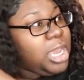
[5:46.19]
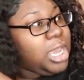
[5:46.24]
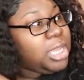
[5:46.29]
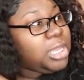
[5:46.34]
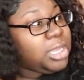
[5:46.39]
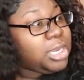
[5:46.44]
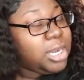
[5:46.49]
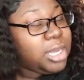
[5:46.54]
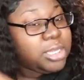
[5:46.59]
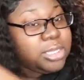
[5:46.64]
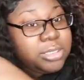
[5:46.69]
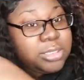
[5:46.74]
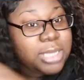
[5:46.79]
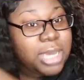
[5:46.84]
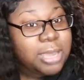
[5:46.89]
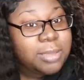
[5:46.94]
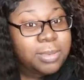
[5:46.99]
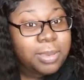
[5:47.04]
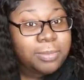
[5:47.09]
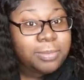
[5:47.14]
And then other
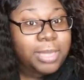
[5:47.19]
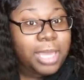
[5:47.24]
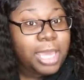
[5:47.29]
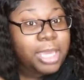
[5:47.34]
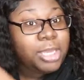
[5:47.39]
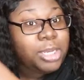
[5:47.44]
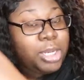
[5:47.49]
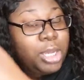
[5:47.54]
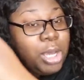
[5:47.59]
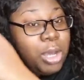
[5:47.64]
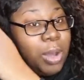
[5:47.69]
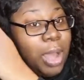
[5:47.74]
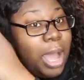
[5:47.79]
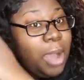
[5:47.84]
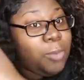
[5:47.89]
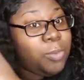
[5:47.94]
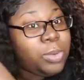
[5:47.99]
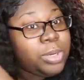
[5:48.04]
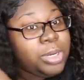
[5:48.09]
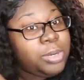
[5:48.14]
times I'm like, no,
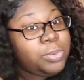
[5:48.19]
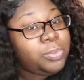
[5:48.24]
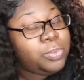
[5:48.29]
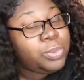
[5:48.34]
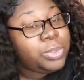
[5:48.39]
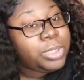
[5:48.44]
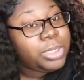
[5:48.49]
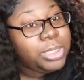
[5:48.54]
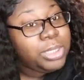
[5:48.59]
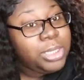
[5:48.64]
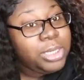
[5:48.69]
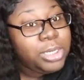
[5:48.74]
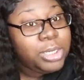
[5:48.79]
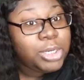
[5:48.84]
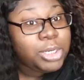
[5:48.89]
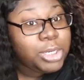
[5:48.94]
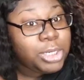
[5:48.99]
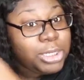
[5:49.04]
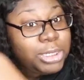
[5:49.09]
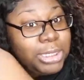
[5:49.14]
I want it really
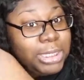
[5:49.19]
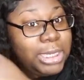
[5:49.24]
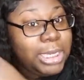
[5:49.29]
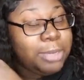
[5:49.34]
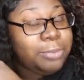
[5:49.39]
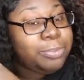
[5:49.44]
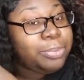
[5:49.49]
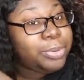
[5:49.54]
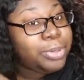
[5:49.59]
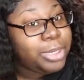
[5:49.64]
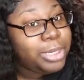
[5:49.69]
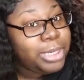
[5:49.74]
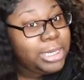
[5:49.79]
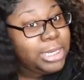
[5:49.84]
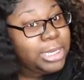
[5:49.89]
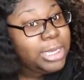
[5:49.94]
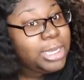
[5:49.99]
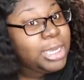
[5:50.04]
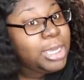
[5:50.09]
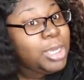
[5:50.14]
curly and pretty,